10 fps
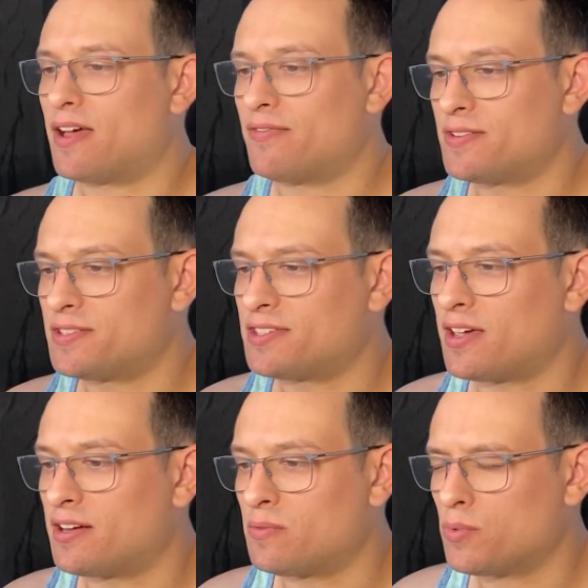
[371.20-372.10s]
haven't
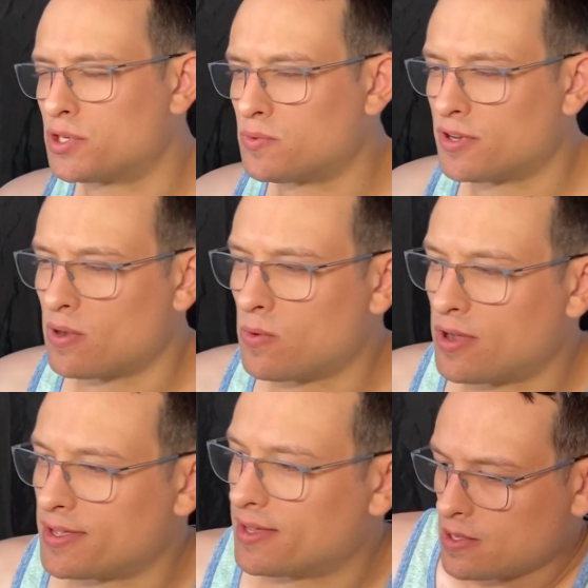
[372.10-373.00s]
decided which one I
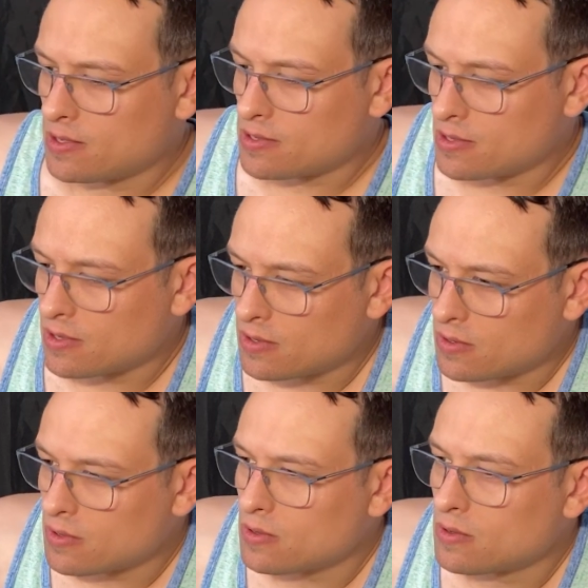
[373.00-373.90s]
want yet.
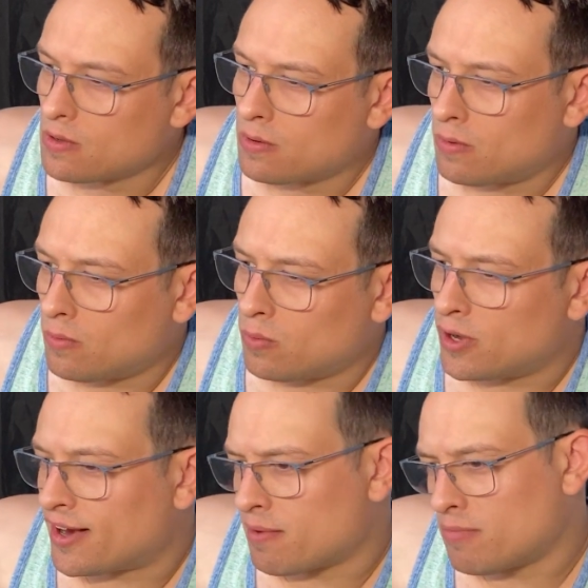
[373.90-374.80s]

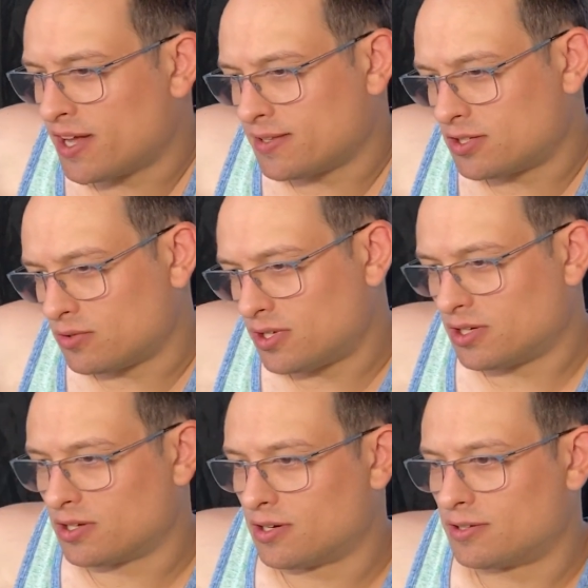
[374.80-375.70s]
What I might do
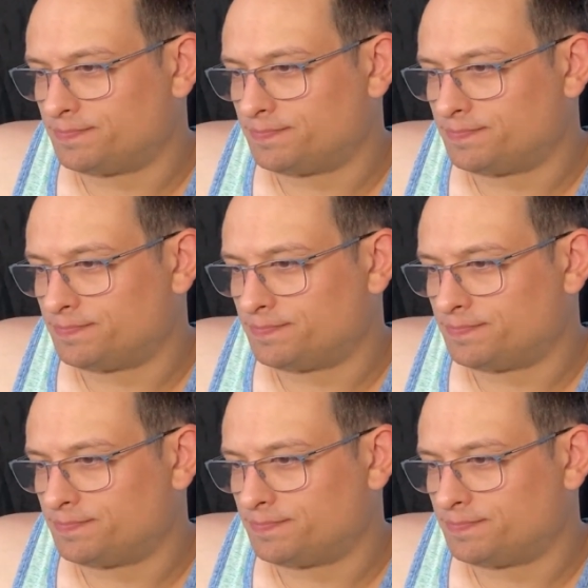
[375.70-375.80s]
here,